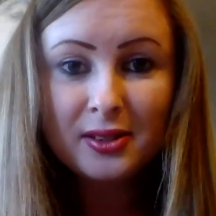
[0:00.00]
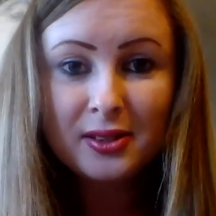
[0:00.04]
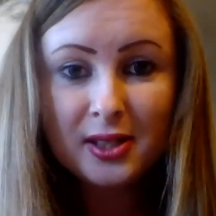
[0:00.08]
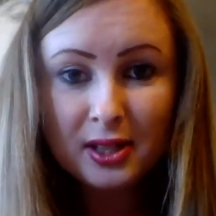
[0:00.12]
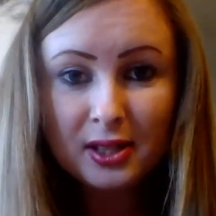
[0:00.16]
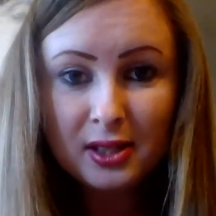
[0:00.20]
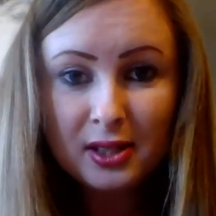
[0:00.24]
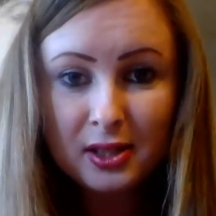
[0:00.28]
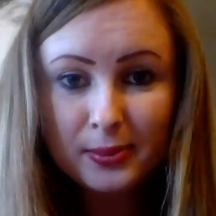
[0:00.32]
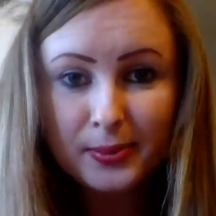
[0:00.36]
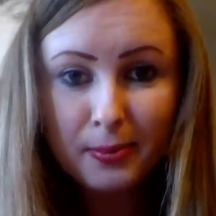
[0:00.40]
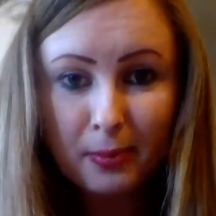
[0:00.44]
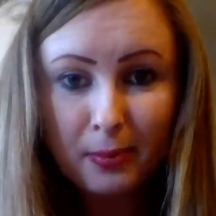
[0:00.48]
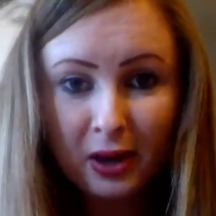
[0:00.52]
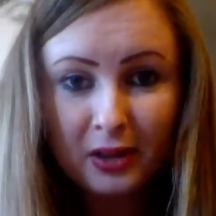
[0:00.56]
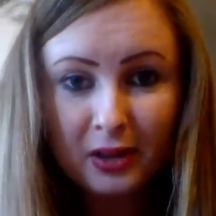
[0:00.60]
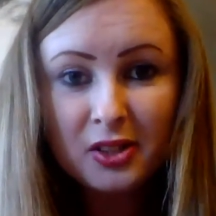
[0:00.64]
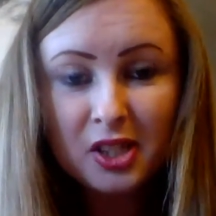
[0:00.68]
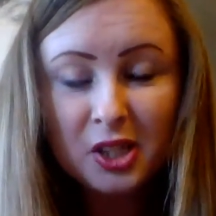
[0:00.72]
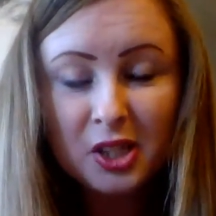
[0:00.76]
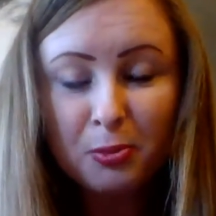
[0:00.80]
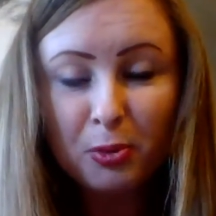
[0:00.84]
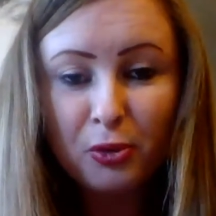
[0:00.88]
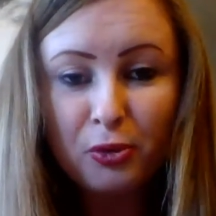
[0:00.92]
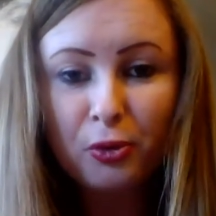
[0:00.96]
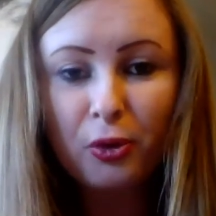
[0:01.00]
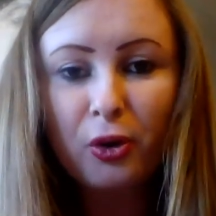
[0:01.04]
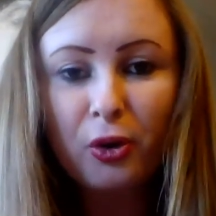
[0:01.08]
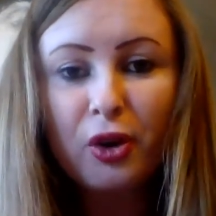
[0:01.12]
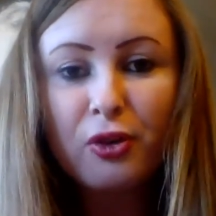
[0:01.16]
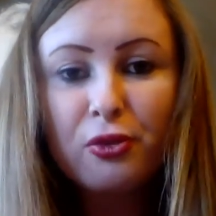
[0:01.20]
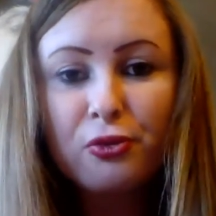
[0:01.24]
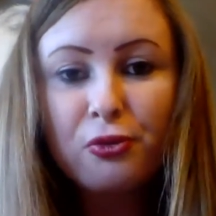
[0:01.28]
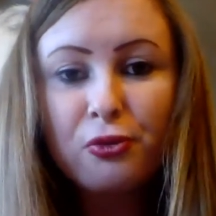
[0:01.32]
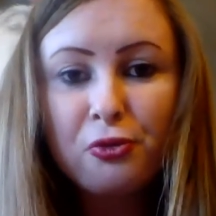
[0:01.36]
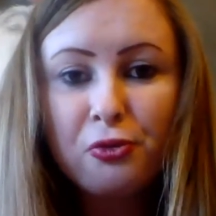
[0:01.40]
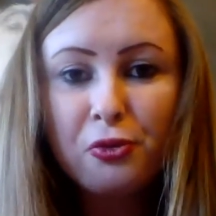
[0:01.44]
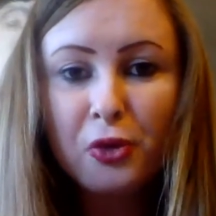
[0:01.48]
6 months before it
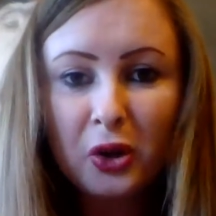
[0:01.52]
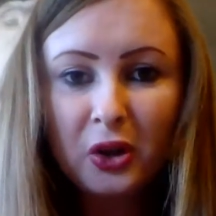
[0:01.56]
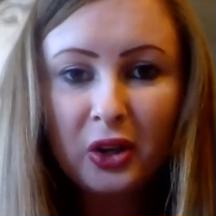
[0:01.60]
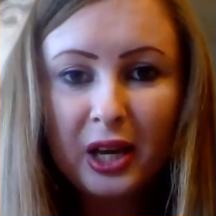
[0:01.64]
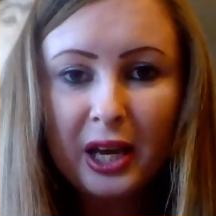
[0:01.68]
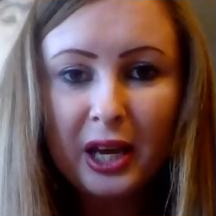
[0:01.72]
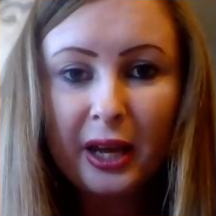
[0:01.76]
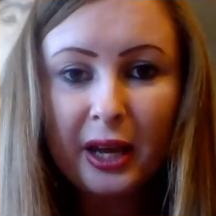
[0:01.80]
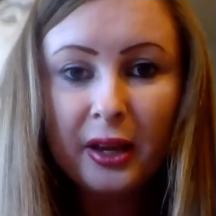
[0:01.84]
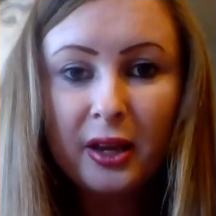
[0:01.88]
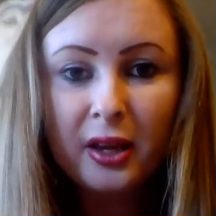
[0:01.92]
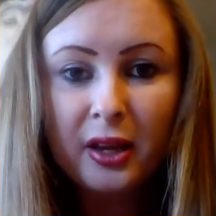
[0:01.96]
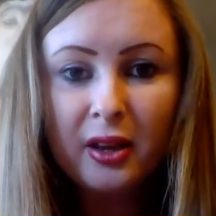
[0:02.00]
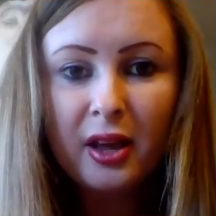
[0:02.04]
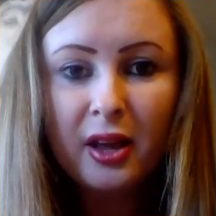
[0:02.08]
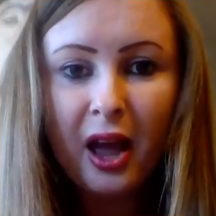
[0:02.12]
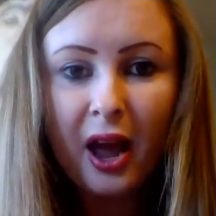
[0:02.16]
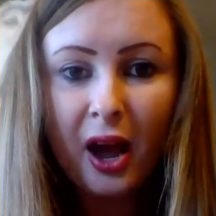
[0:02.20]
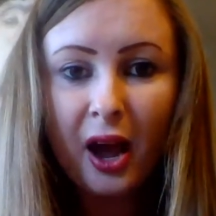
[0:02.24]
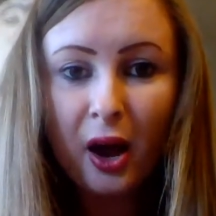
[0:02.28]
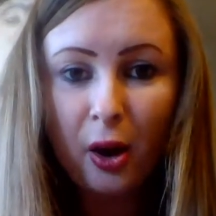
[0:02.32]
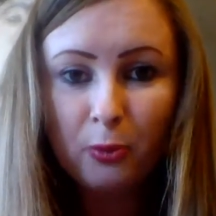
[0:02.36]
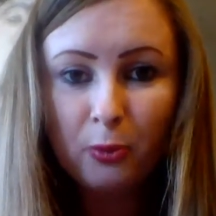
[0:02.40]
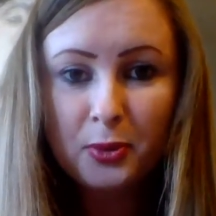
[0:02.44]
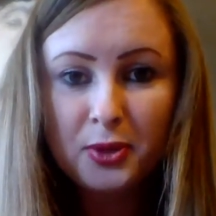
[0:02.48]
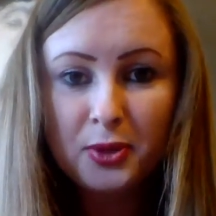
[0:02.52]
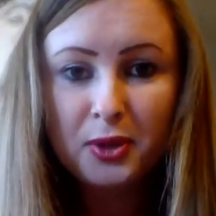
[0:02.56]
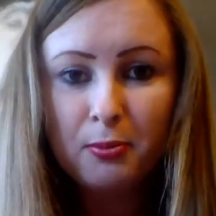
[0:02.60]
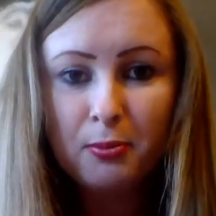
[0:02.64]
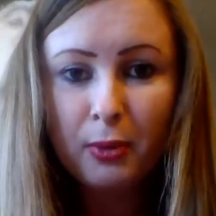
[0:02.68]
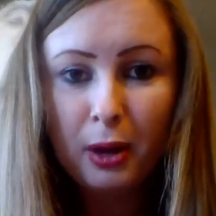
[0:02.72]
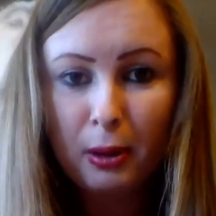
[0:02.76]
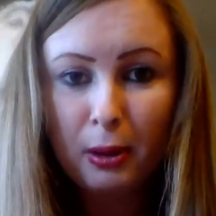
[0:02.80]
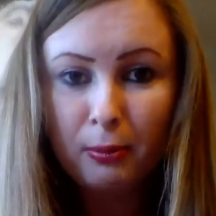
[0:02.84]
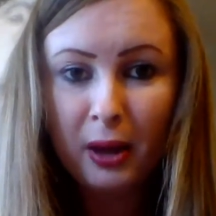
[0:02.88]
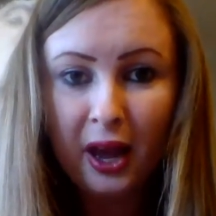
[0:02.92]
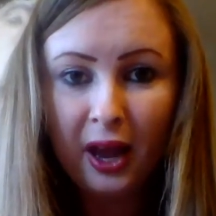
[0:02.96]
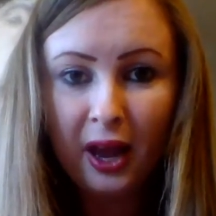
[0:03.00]
fully helped
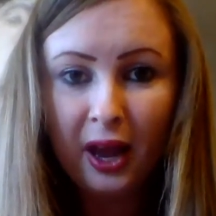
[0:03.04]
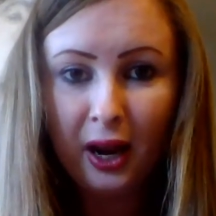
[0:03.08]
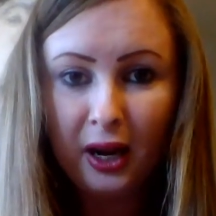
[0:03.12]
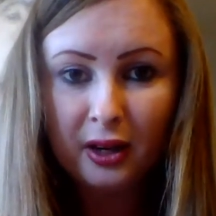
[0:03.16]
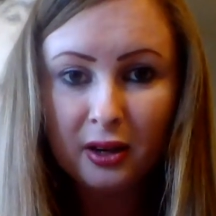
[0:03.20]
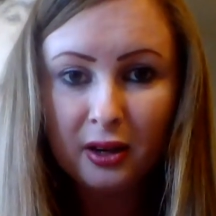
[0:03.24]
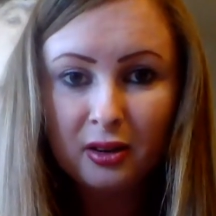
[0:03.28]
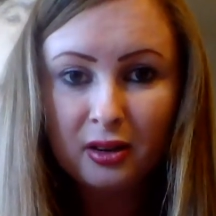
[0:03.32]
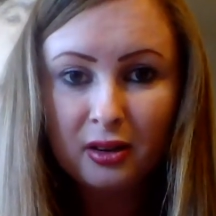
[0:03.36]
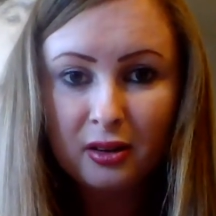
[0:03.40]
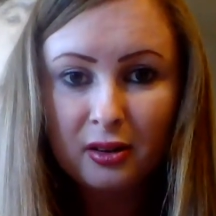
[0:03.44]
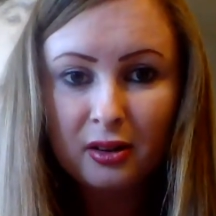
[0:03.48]
my pain.